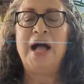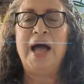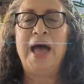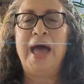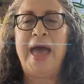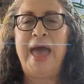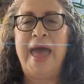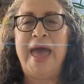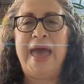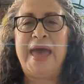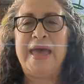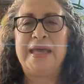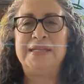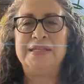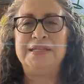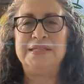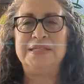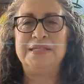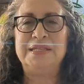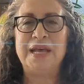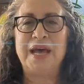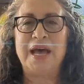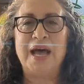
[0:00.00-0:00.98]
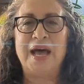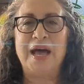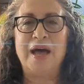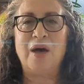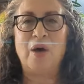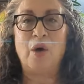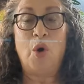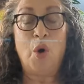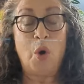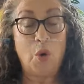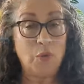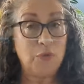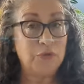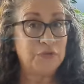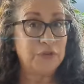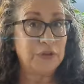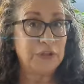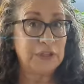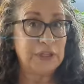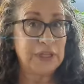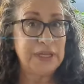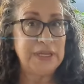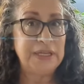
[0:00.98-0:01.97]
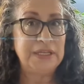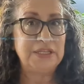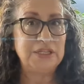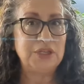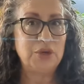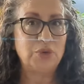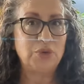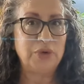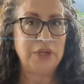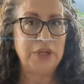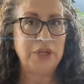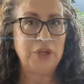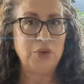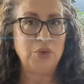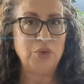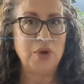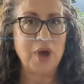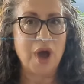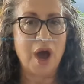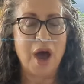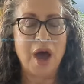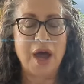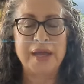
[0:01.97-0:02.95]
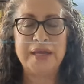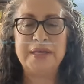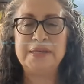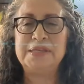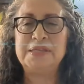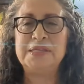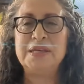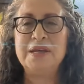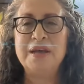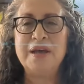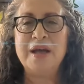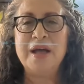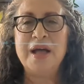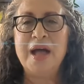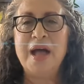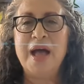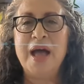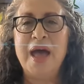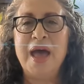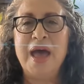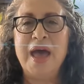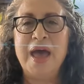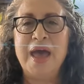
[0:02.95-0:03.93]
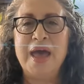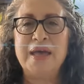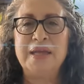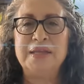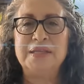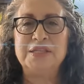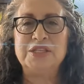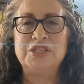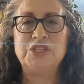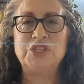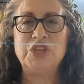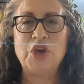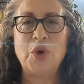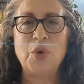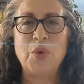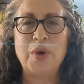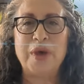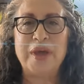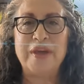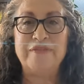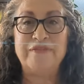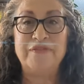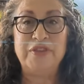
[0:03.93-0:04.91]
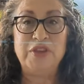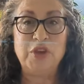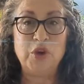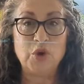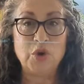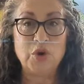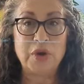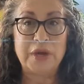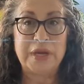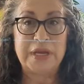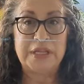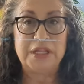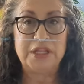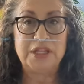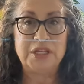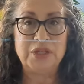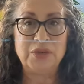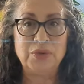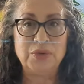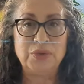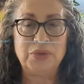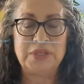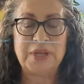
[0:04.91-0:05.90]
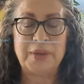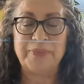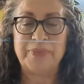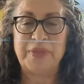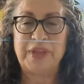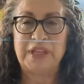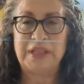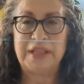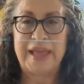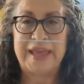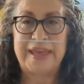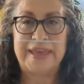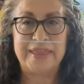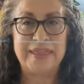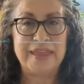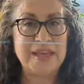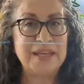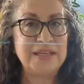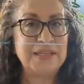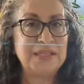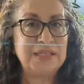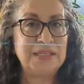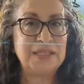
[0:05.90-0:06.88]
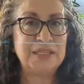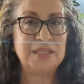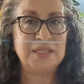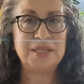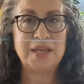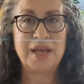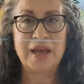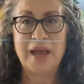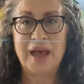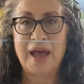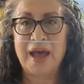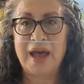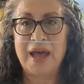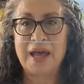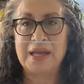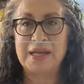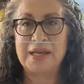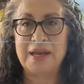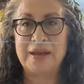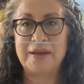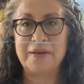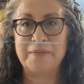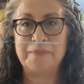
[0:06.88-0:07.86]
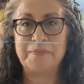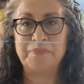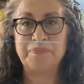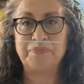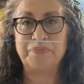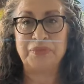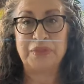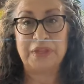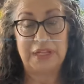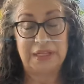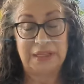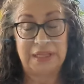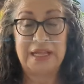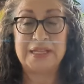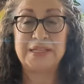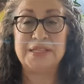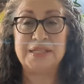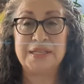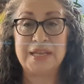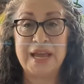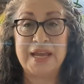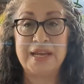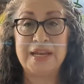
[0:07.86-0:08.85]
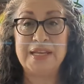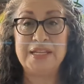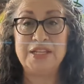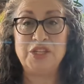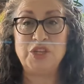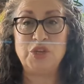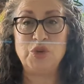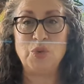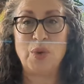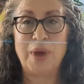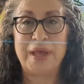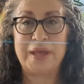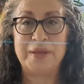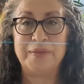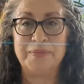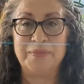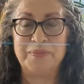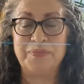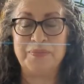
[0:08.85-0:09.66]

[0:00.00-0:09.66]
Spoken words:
and hopefully so do you guys. And so if you're into something like this, let's get into it.